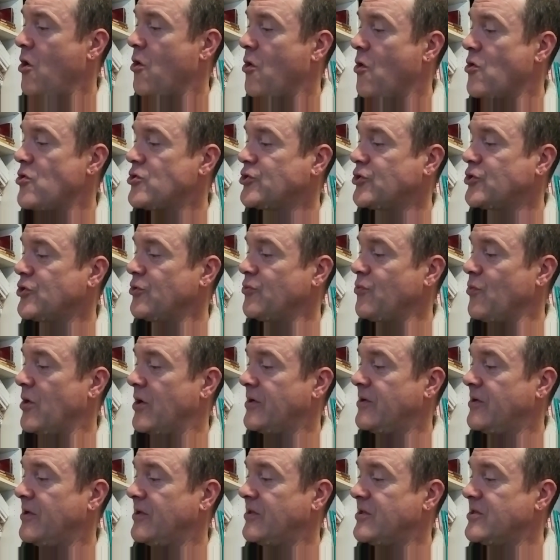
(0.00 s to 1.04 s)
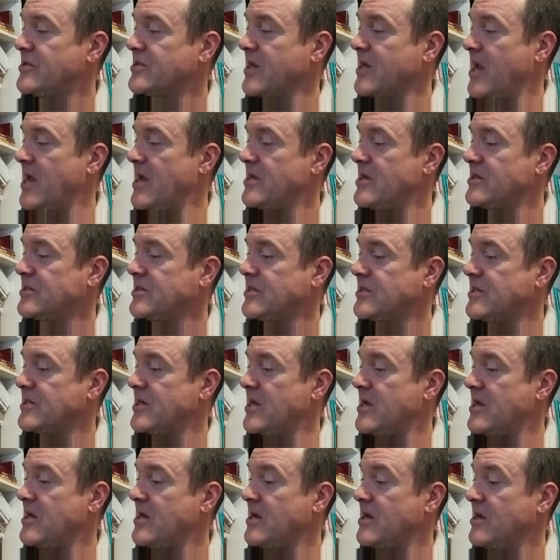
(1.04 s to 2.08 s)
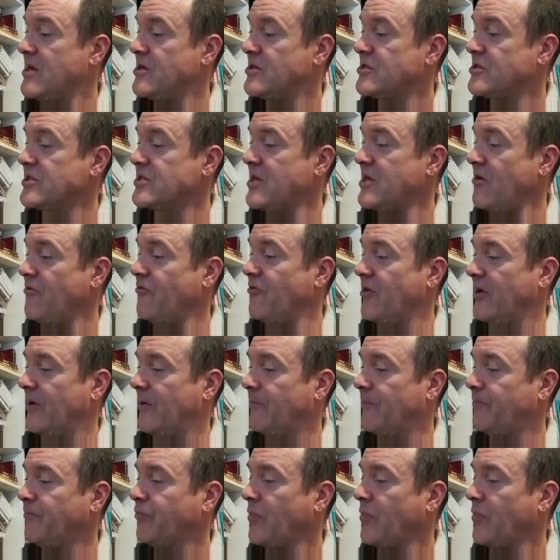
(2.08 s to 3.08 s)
Or should one, in this case, say stuffing?